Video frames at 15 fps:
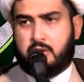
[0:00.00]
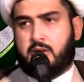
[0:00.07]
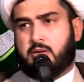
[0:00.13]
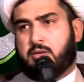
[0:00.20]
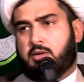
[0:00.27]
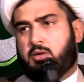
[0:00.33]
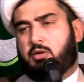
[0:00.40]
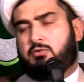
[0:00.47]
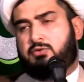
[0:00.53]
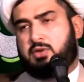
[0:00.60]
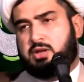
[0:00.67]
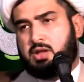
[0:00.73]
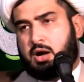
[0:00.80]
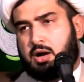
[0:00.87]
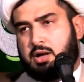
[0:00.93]
hopefully
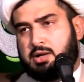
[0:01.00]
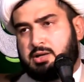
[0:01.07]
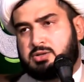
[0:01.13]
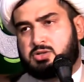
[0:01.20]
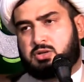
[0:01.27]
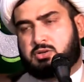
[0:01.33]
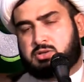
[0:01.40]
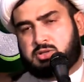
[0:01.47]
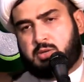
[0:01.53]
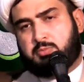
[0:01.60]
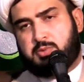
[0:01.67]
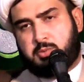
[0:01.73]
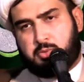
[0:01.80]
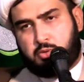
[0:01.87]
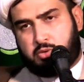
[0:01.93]
the audience are some
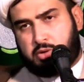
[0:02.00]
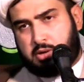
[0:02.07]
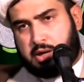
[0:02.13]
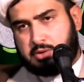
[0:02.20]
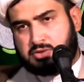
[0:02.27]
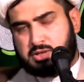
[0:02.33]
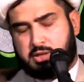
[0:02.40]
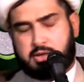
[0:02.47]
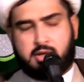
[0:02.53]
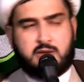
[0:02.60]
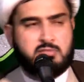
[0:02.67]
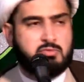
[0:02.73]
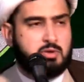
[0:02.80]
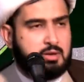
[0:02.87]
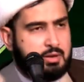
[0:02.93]
people who are outside the
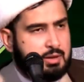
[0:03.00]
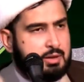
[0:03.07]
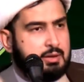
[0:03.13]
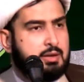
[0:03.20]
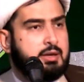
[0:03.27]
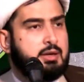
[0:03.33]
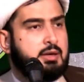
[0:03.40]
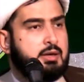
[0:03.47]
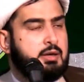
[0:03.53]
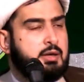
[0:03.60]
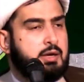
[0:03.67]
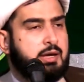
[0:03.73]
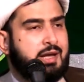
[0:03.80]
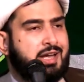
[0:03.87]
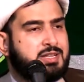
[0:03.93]
community,
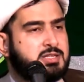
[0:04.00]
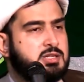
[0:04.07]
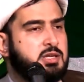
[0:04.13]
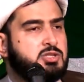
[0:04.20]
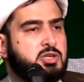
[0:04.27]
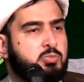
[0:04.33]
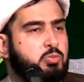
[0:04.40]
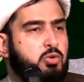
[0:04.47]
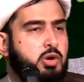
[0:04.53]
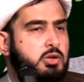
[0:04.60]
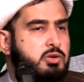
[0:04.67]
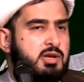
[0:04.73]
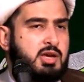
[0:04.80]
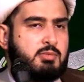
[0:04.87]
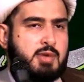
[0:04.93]
it's important to
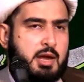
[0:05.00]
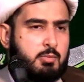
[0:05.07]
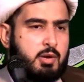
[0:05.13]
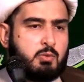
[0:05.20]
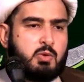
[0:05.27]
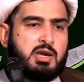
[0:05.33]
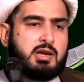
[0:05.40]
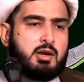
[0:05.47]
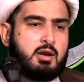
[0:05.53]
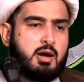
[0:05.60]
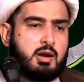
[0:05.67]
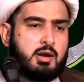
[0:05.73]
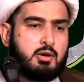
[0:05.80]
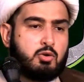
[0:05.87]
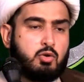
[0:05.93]
keep that in mind. We cannot
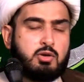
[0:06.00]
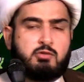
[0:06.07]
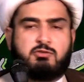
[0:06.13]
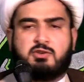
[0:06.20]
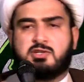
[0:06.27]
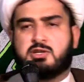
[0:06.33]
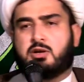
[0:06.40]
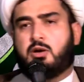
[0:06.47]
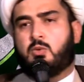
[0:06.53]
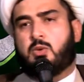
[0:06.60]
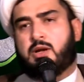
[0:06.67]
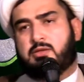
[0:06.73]
ignore the physical